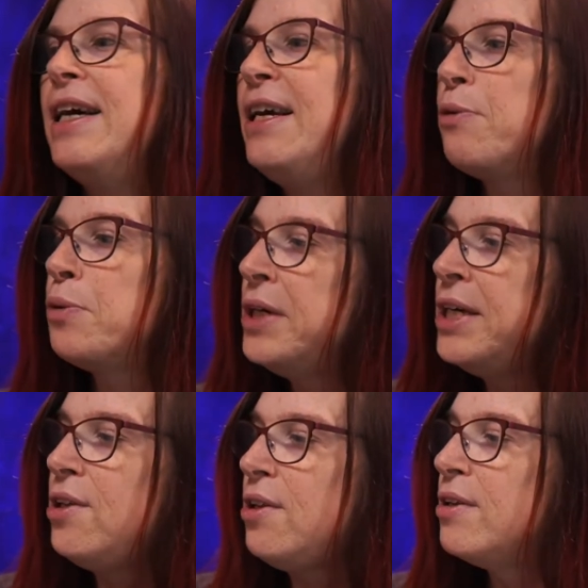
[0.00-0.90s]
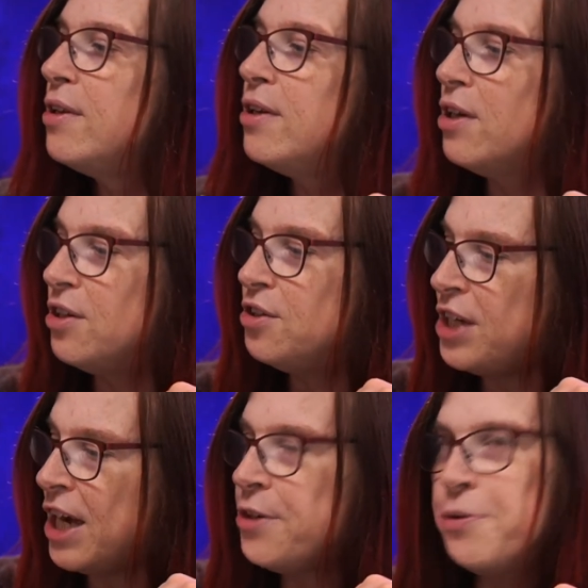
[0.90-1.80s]
a real,
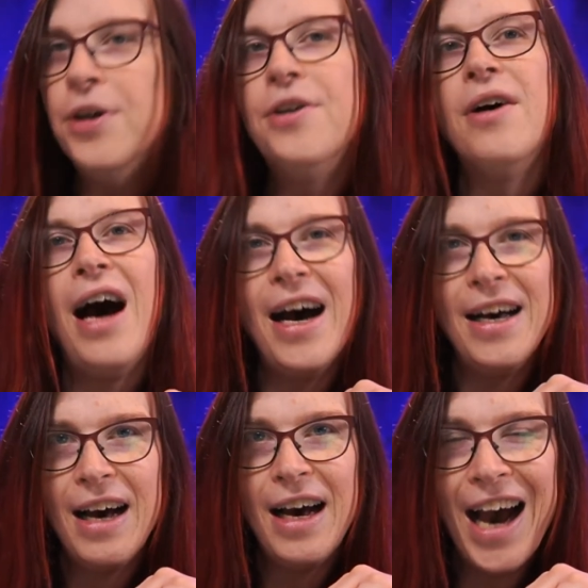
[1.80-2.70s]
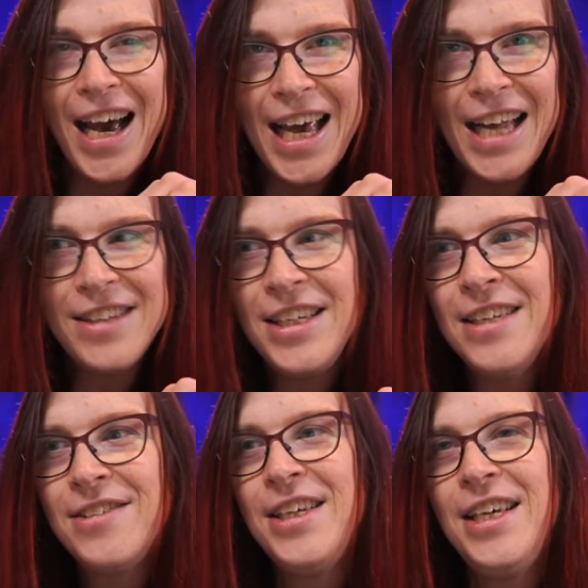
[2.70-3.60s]
genuine
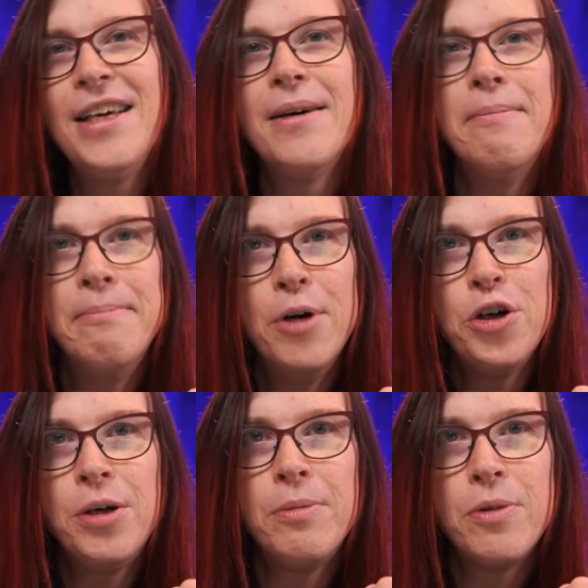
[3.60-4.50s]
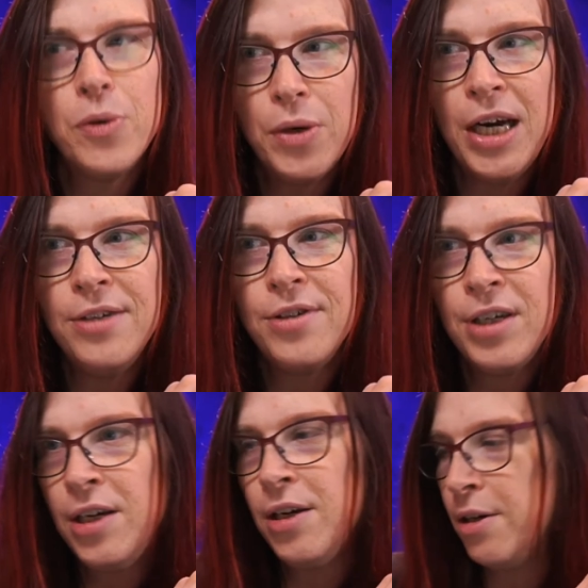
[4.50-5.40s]
AT&T modem right
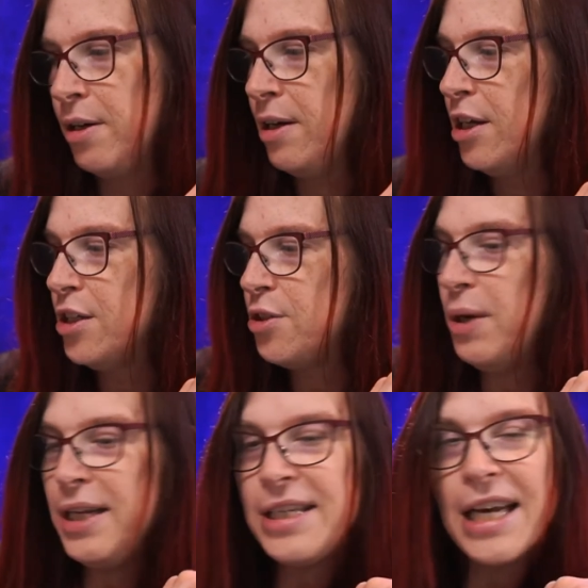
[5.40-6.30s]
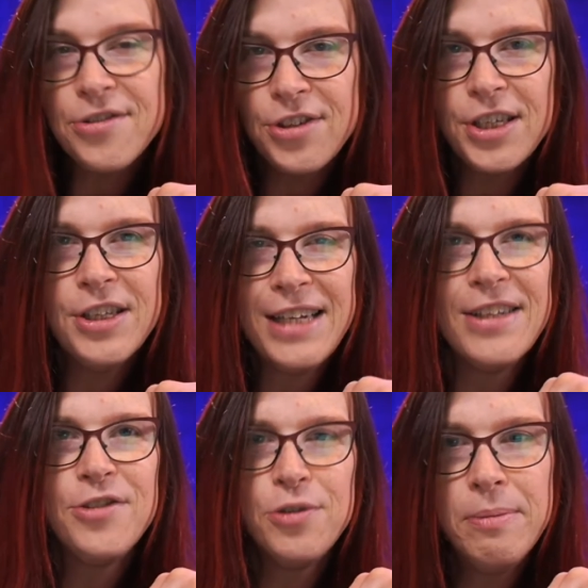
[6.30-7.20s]
here. So it is actually
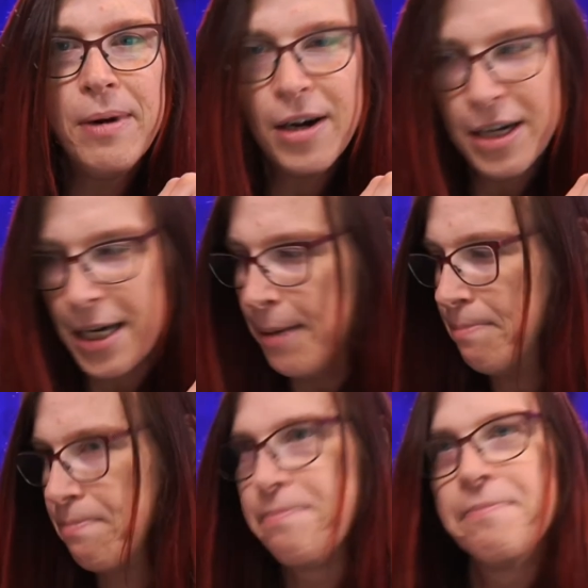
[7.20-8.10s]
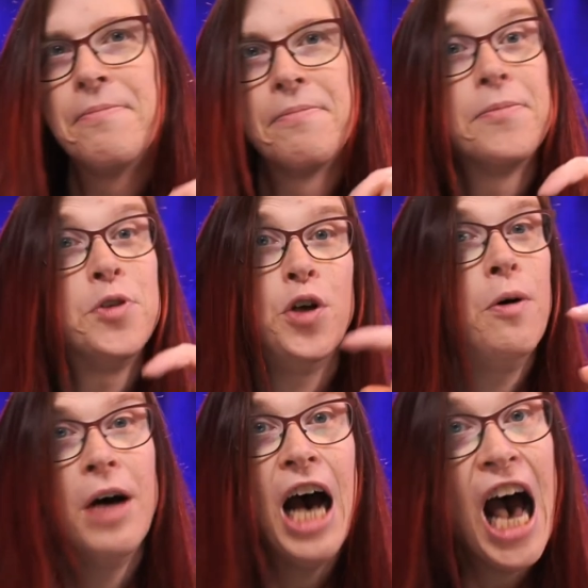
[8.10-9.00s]
connected to America.
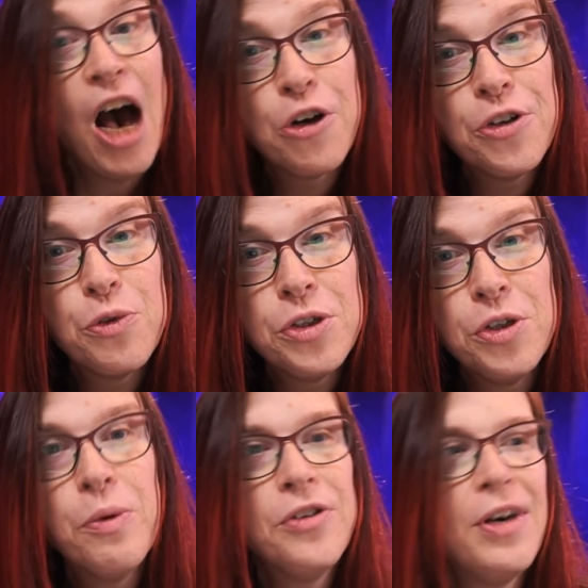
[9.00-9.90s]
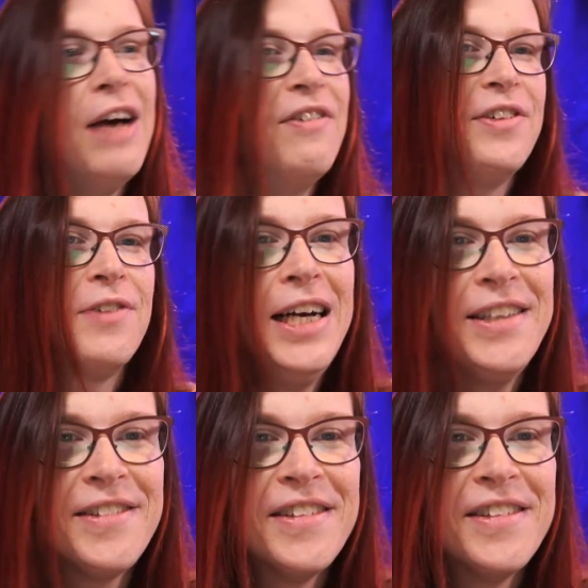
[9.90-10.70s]
So how good do we want to have it, right?